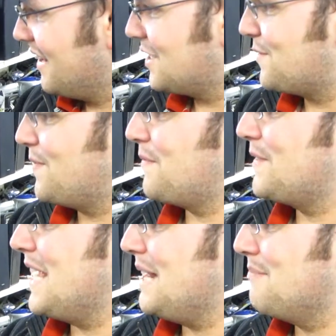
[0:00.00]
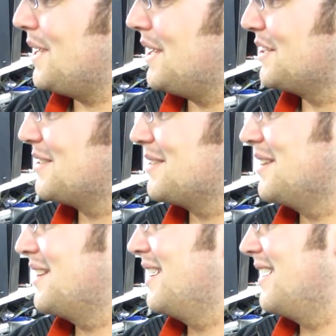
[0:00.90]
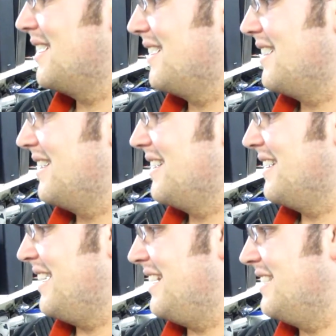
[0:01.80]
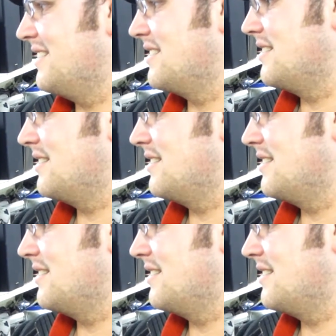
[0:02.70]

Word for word: It's 15 bucks. Really? Yeah, it is.